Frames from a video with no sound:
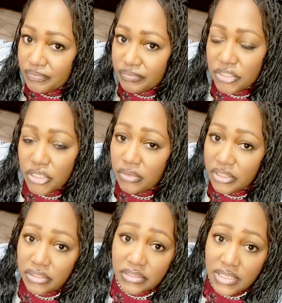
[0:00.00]
don't
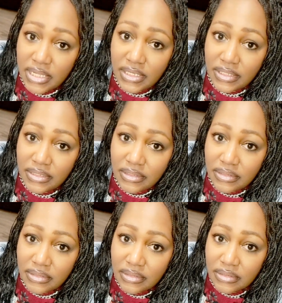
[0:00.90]
entertain it.
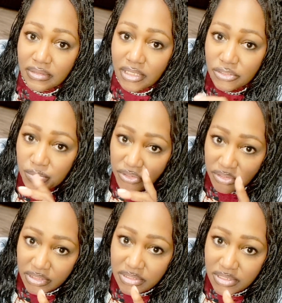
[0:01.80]
That's where you're
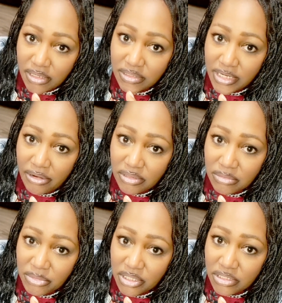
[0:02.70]
going to start
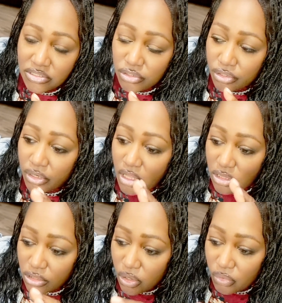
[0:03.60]
doubting because you're
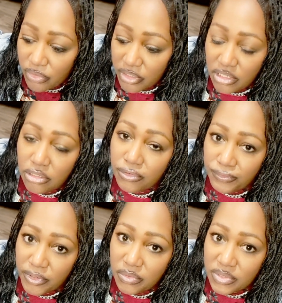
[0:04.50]
lowering your
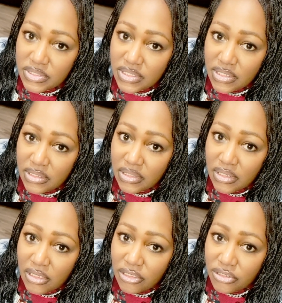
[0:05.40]
frequency.
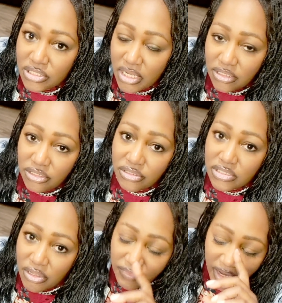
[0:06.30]
You're taking
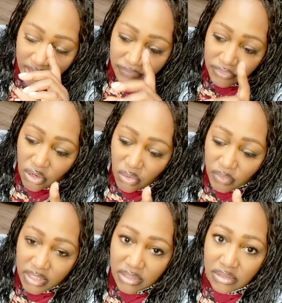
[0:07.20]
yourself out of
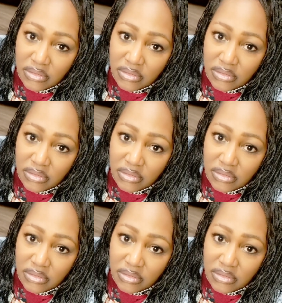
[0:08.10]
knowing